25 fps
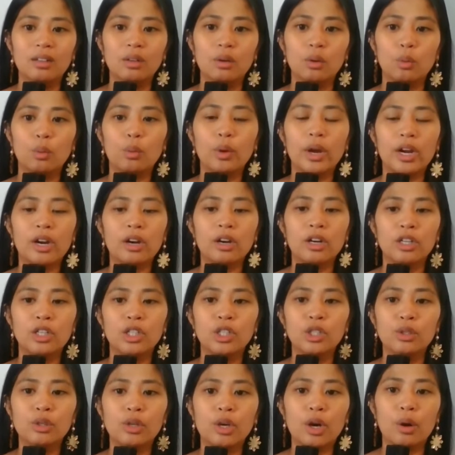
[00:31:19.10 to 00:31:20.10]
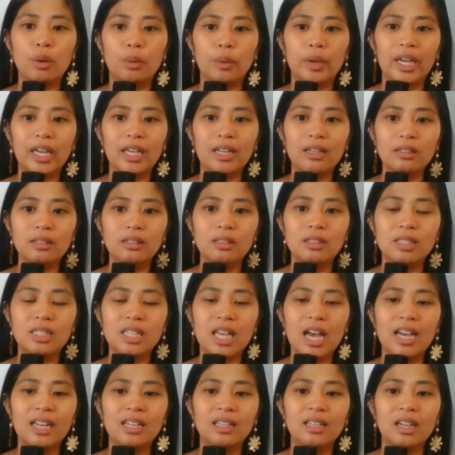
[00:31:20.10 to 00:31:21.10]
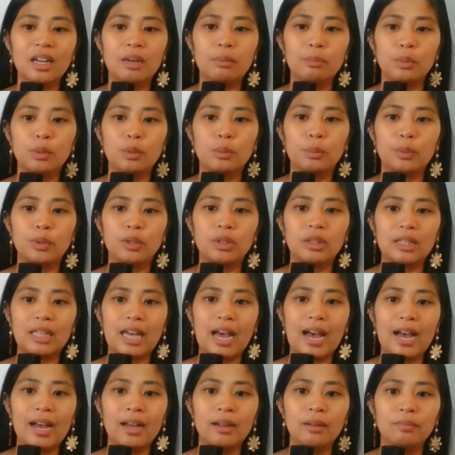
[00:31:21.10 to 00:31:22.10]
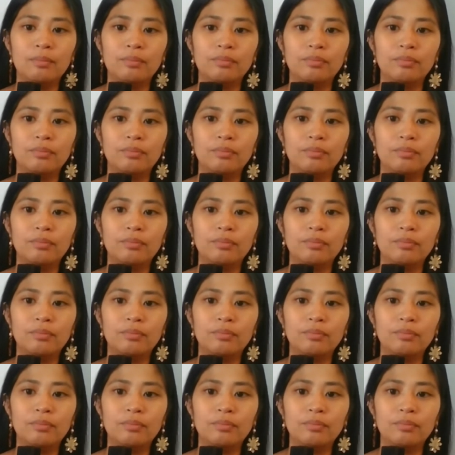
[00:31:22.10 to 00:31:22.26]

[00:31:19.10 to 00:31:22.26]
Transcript: Where are you going? Saan ka pupunta?